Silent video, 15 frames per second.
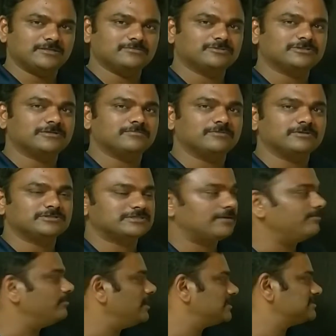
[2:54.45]
There will be
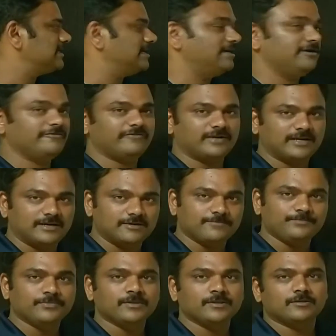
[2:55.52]
some bugs identified,
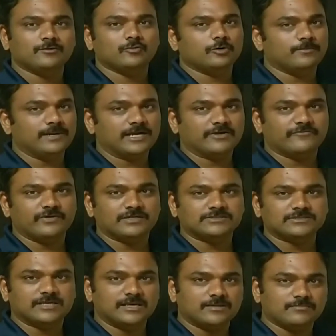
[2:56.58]
you go back,
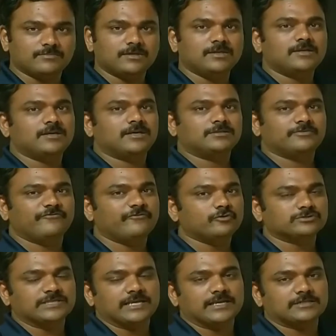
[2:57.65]
fix them, a
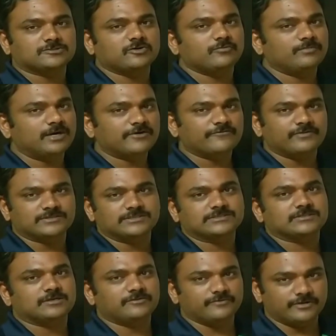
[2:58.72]
few cycles of bug
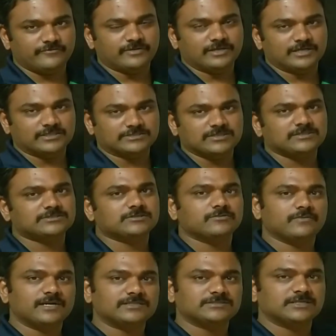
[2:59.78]
fixes and verifications,
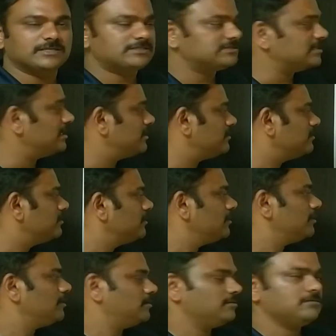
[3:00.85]
and once that is done,
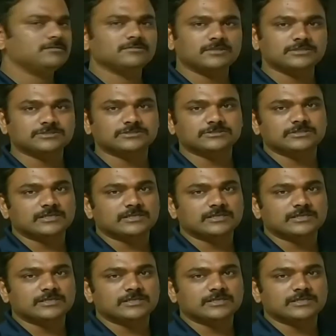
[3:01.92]
there is